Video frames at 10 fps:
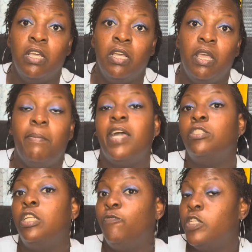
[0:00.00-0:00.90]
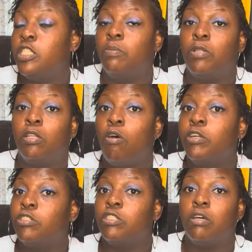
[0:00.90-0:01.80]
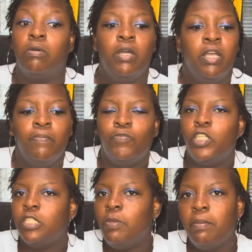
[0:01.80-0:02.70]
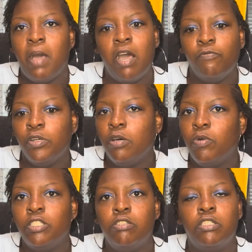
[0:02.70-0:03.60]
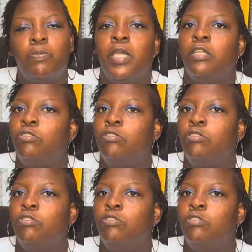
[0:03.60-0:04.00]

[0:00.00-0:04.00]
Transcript: Imagine if it's something larger. So just be mindful of what you spend.